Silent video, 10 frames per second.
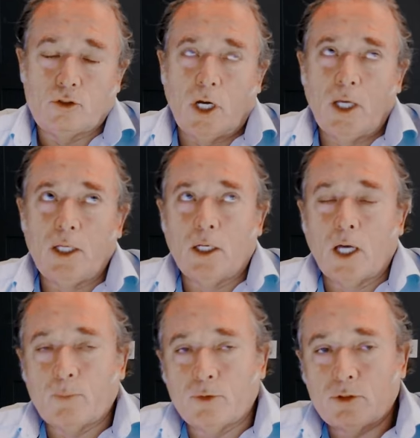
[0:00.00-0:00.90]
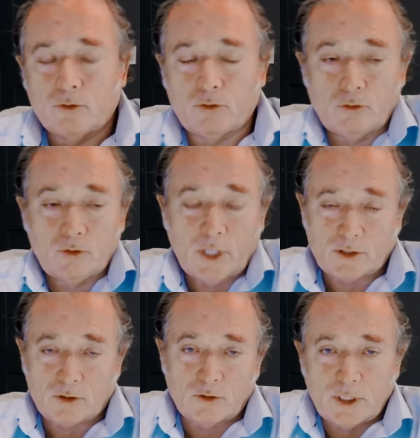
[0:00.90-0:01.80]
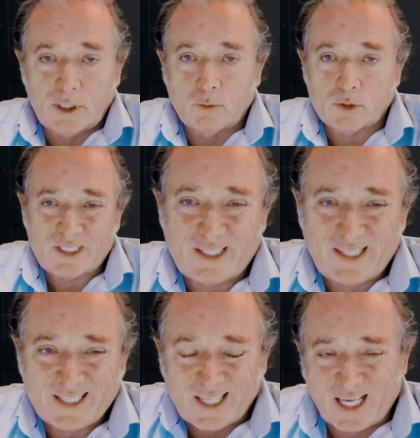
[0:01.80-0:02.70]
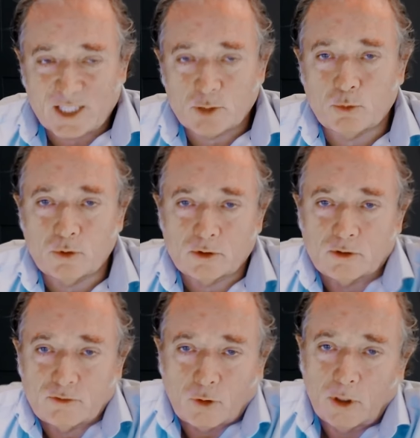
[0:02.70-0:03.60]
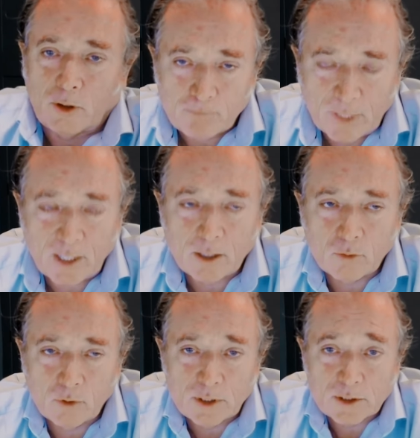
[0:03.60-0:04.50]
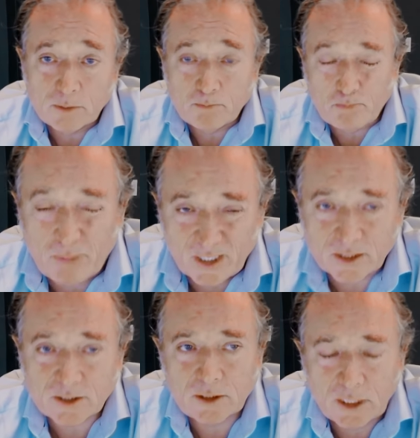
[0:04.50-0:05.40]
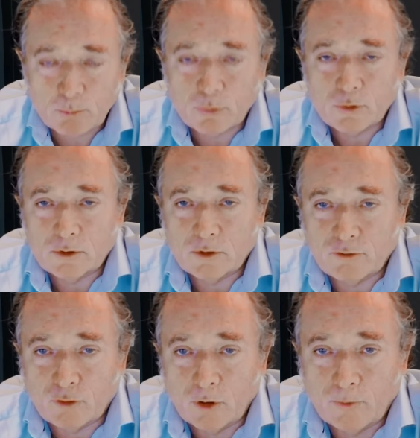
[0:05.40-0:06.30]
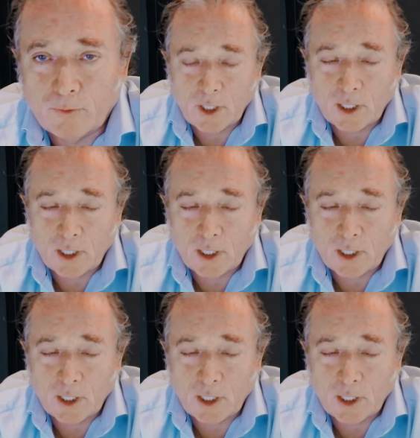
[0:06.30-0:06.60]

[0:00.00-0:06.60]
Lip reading: China, up until 2003, was a net exporter of oil. Now it is the biggest importer of oil.